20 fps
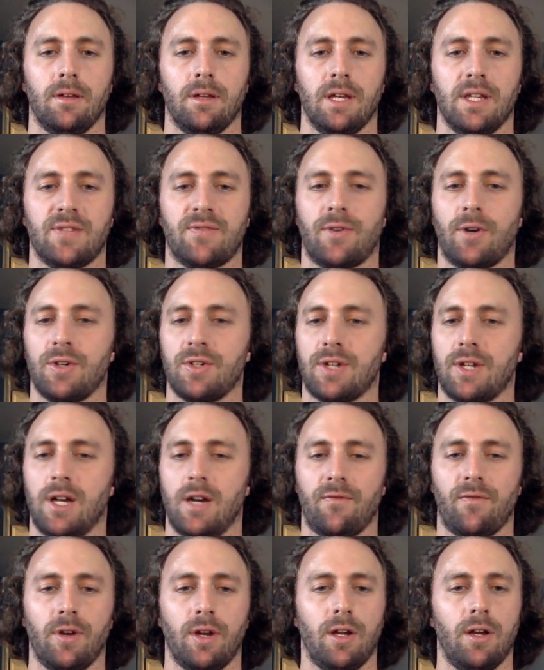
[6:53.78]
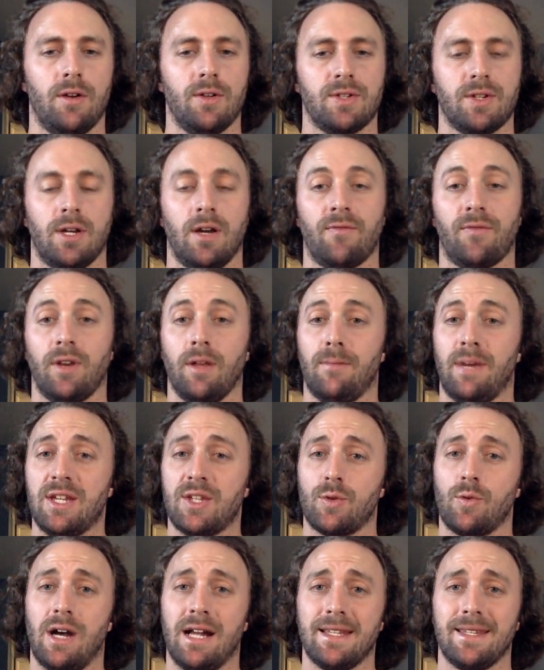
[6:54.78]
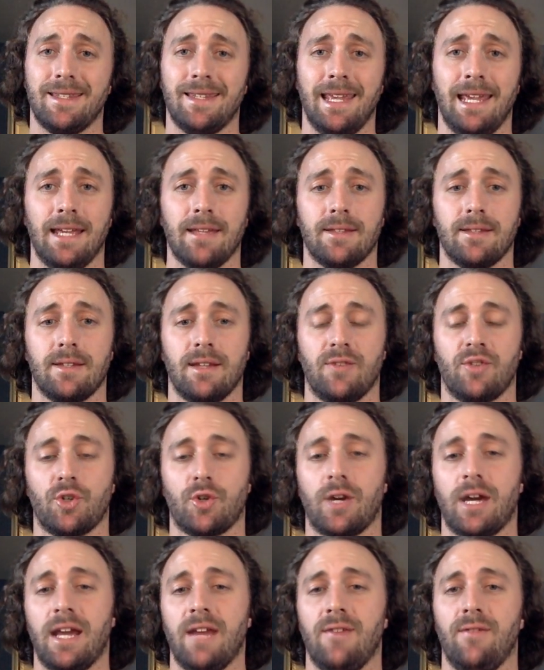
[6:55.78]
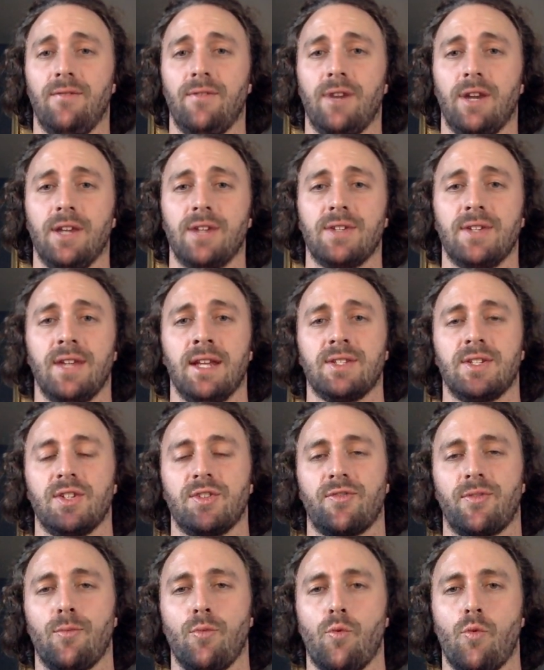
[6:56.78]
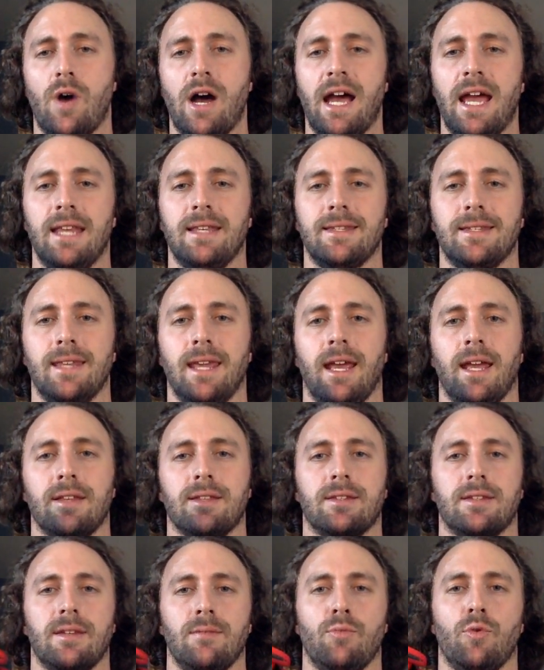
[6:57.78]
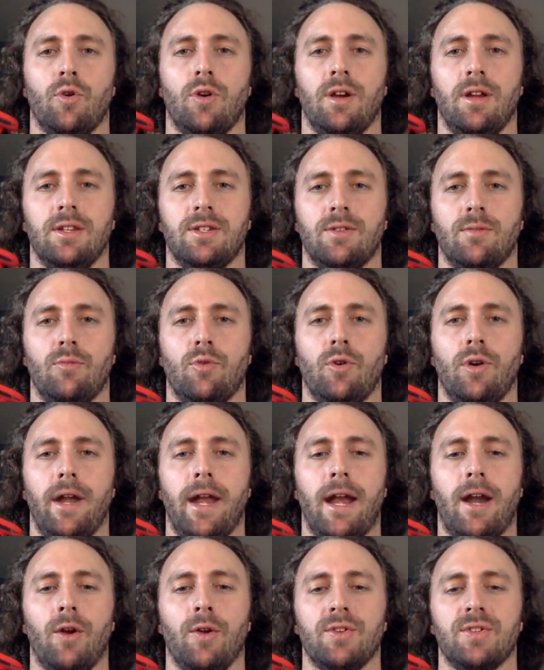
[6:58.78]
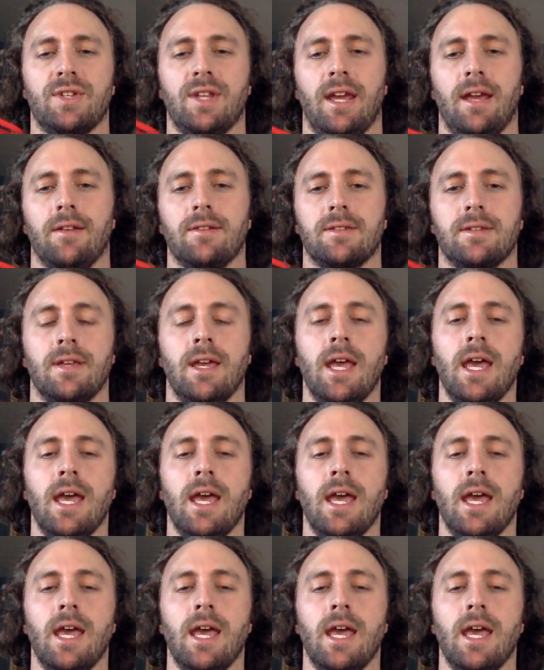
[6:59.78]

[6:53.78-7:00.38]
as far as comfort goes, comfort in my squat stance. I've tried various stances from wide stance more into more narrowed stance,